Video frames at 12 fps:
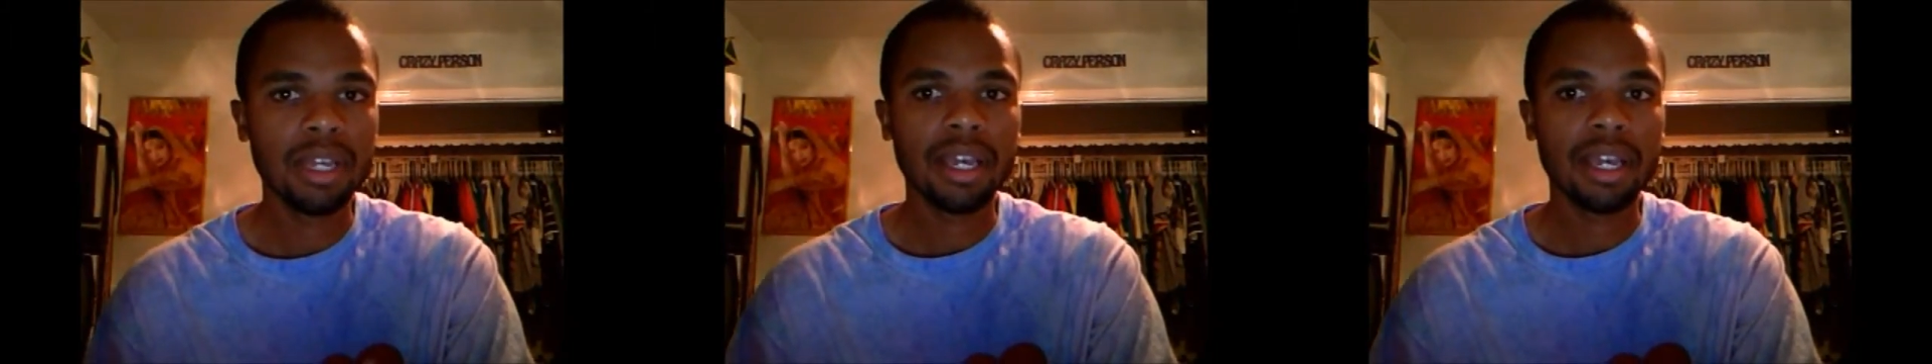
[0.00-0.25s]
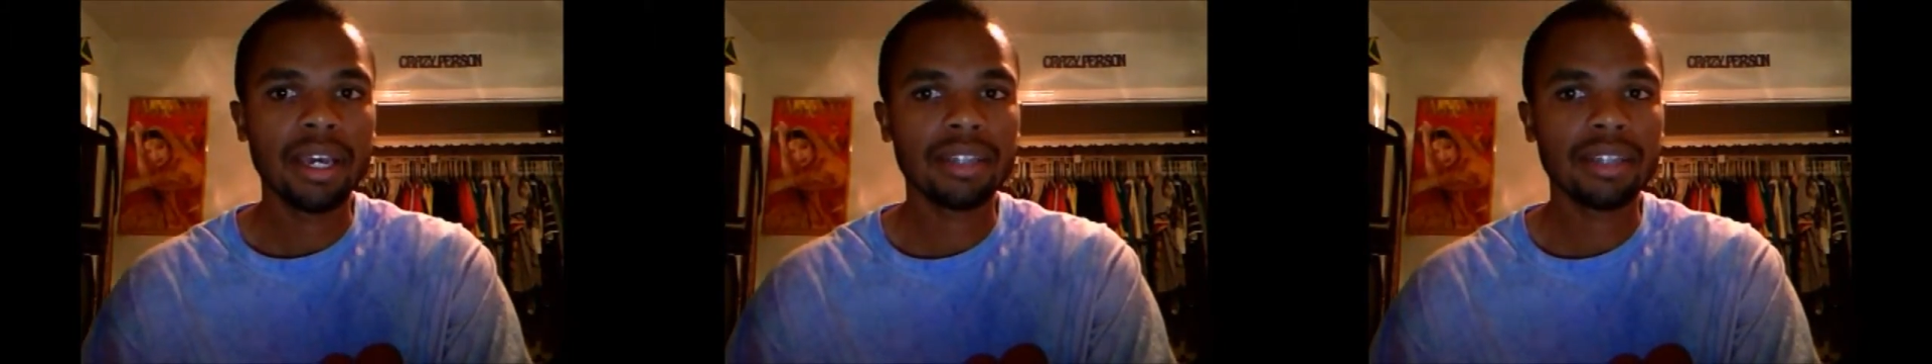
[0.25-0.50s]

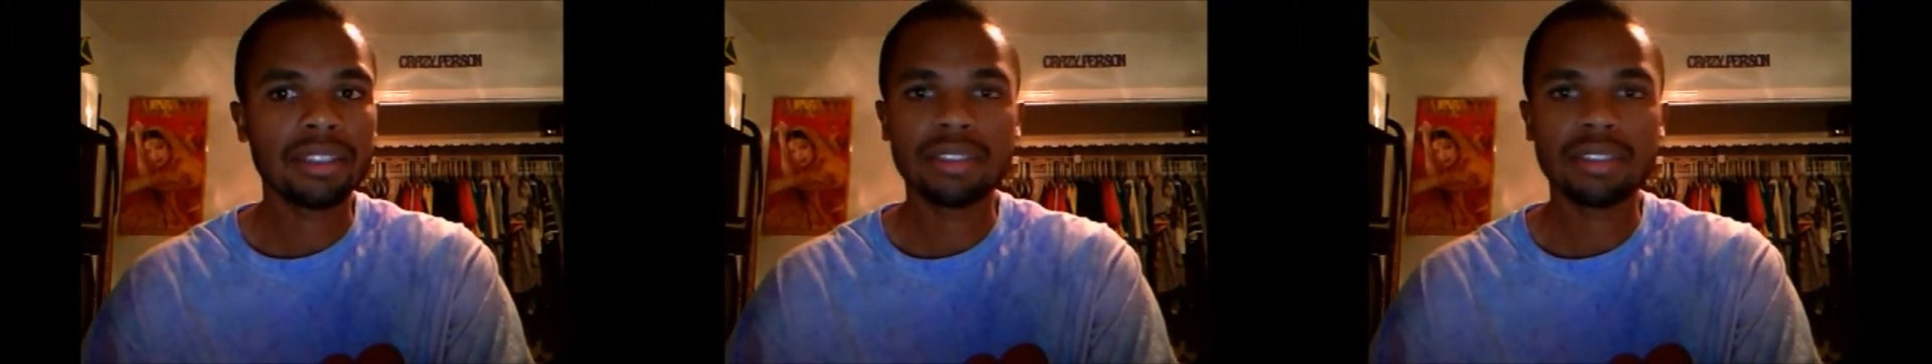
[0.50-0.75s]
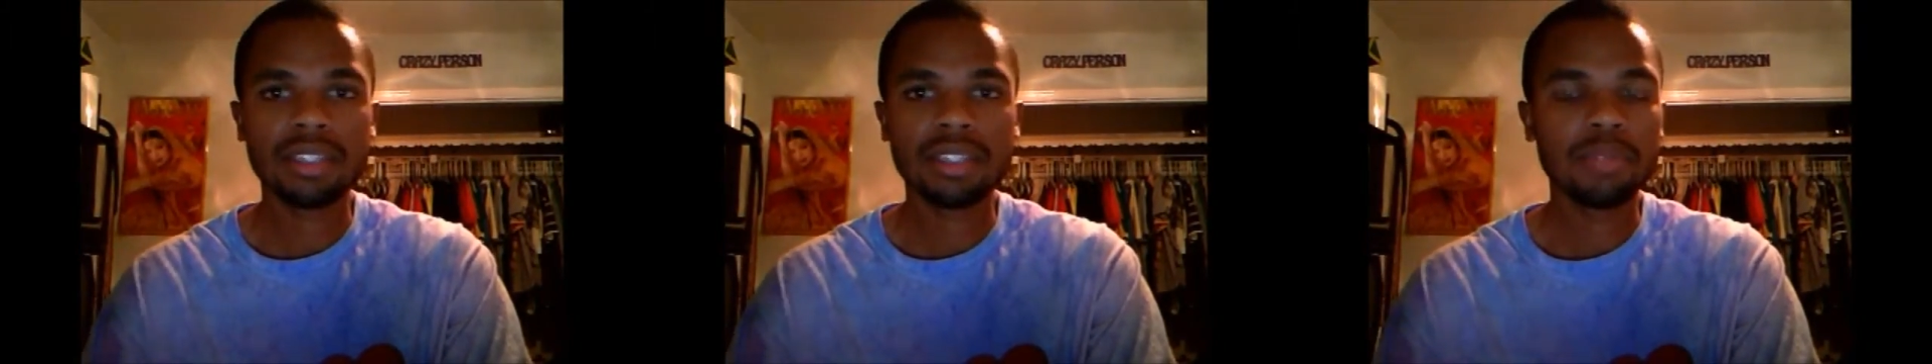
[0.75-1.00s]
And it's
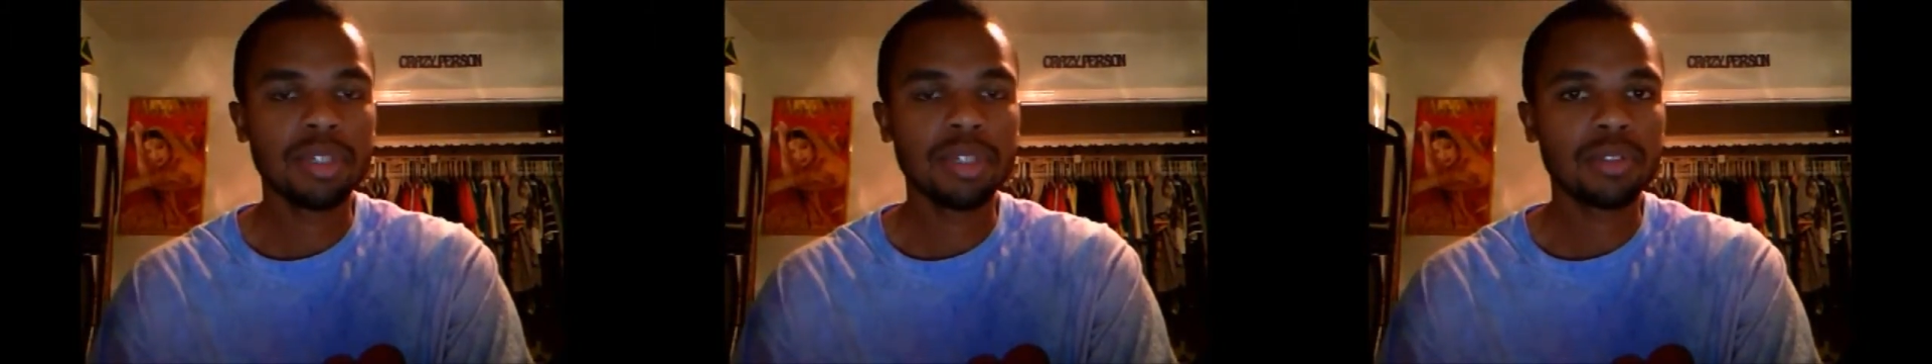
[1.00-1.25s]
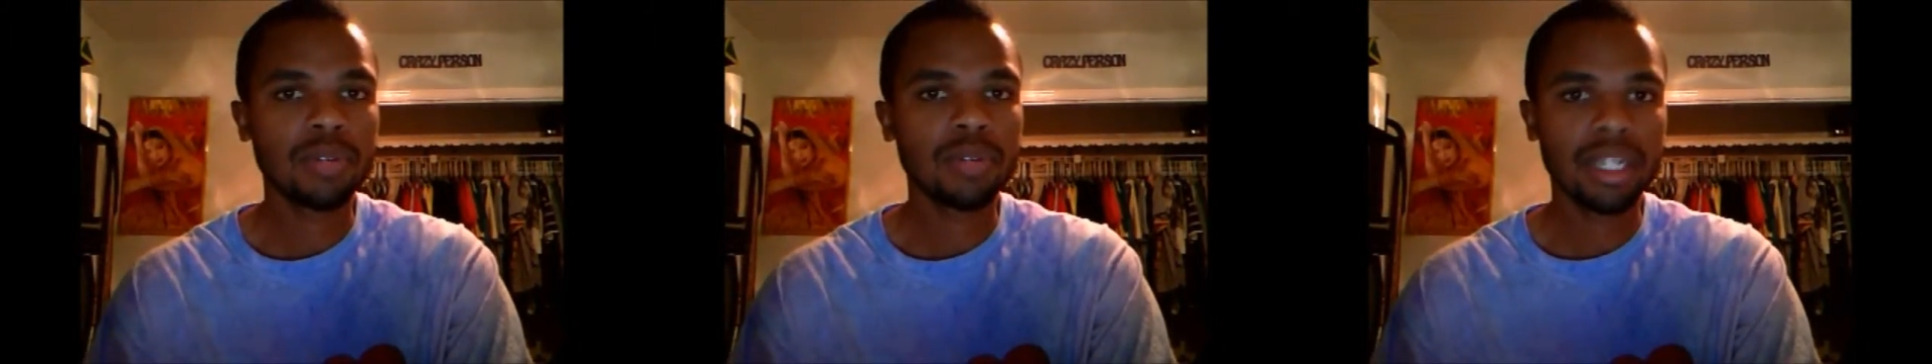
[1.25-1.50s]
going to be a
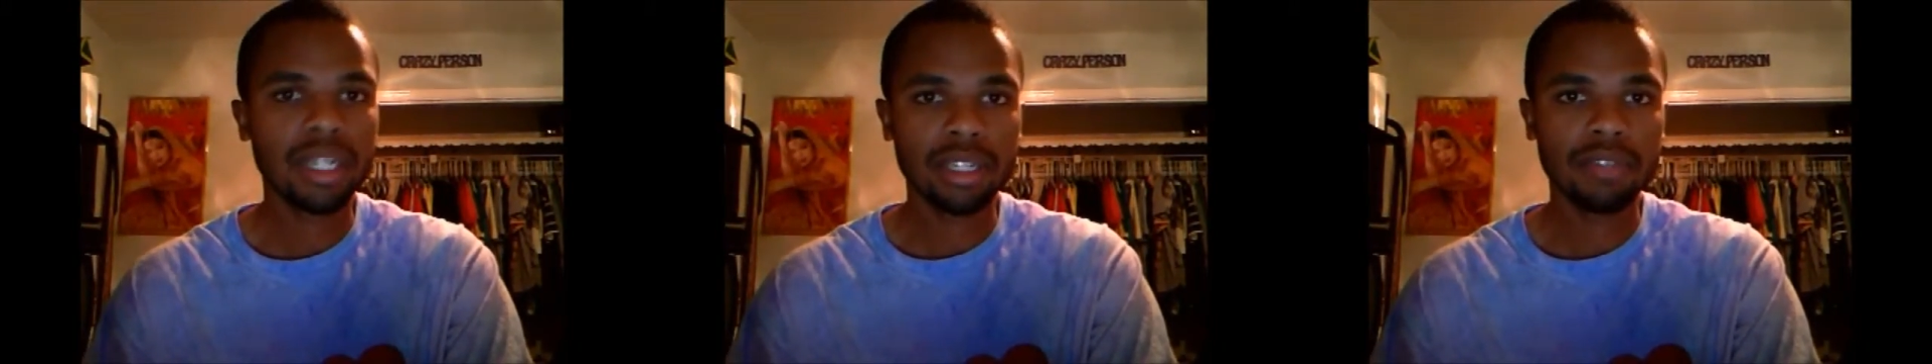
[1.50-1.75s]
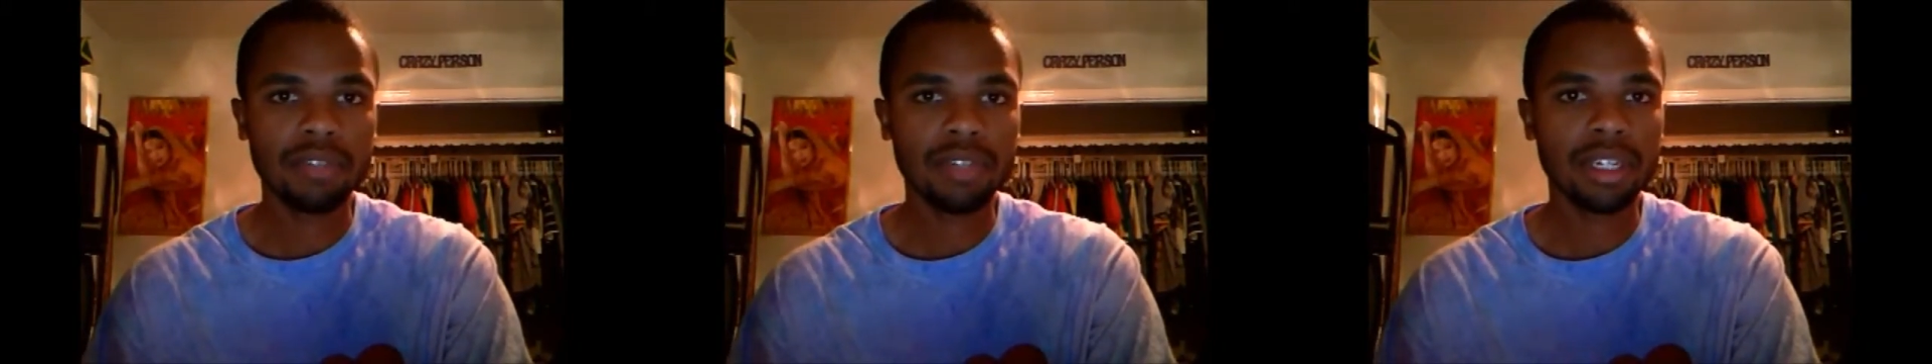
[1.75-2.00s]
great
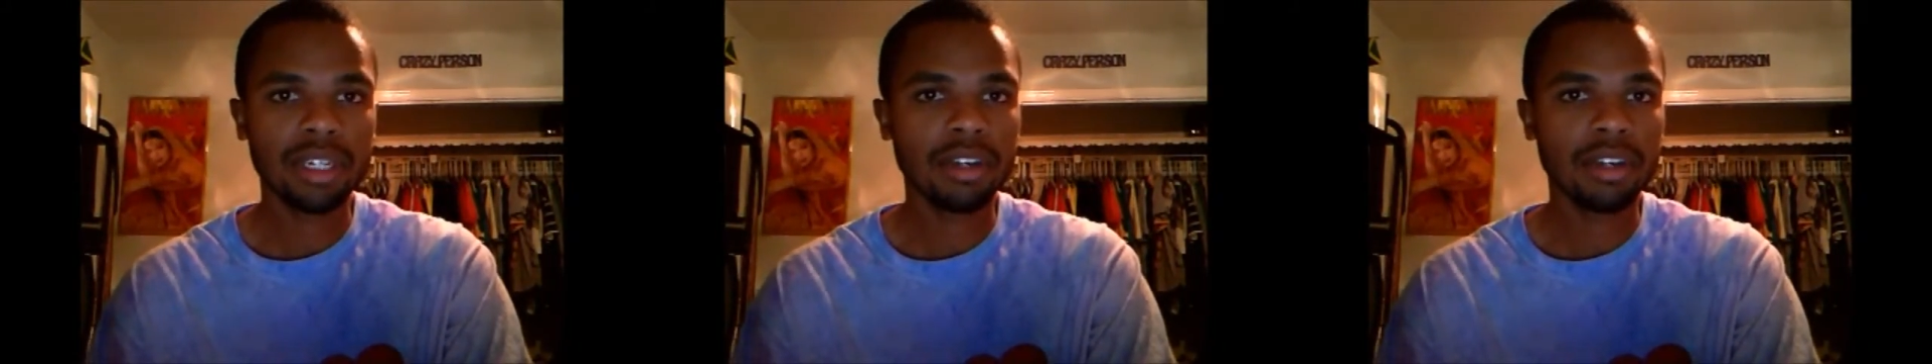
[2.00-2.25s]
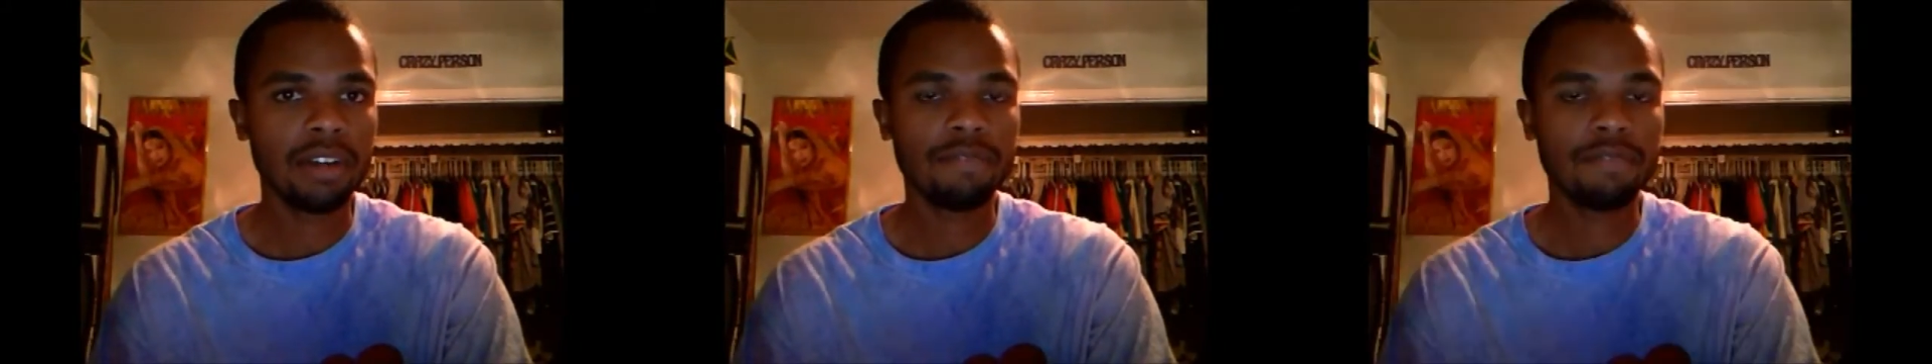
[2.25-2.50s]
evening
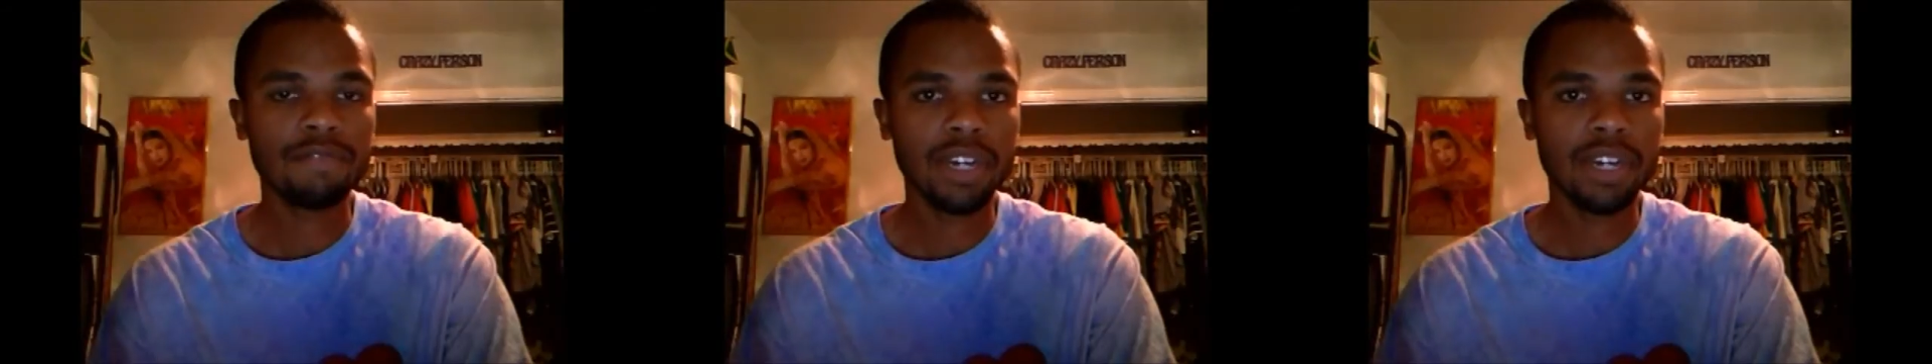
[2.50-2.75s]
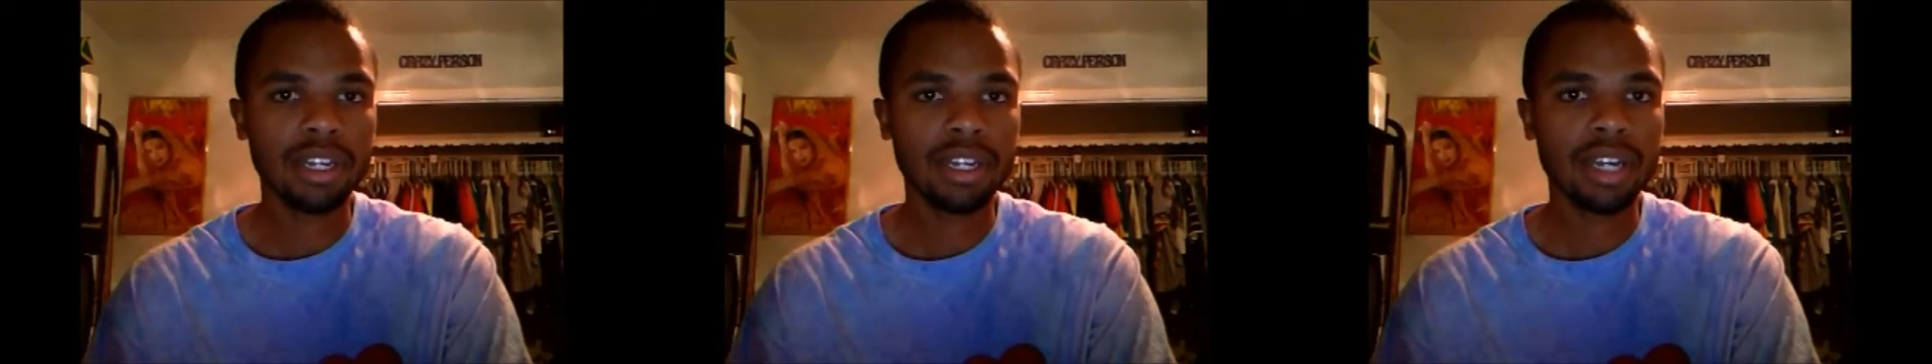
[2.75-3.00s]
of
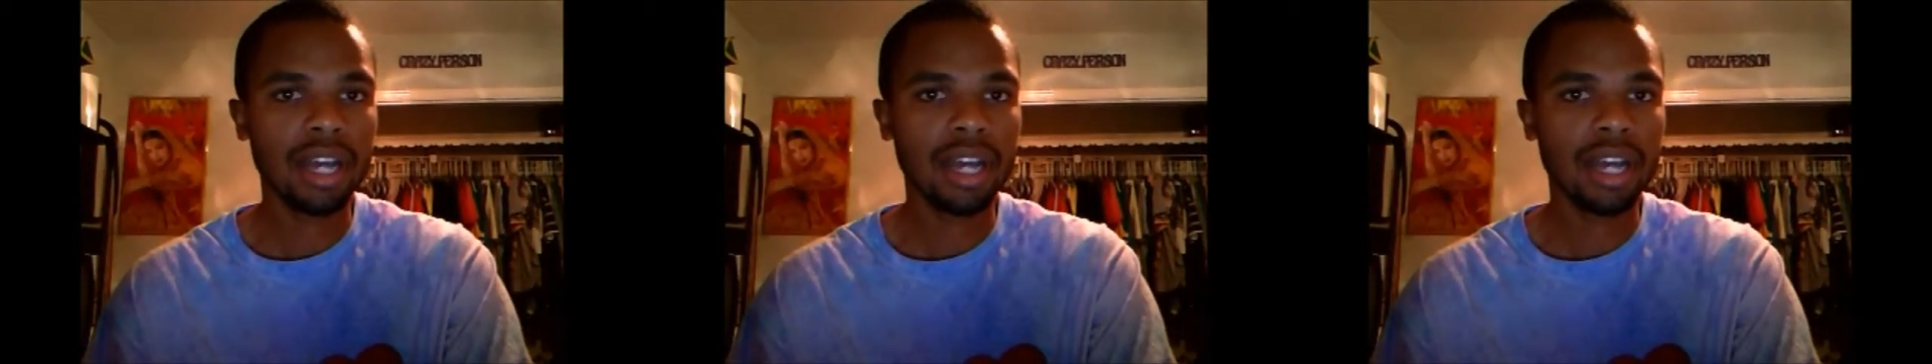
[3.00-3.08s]
fun.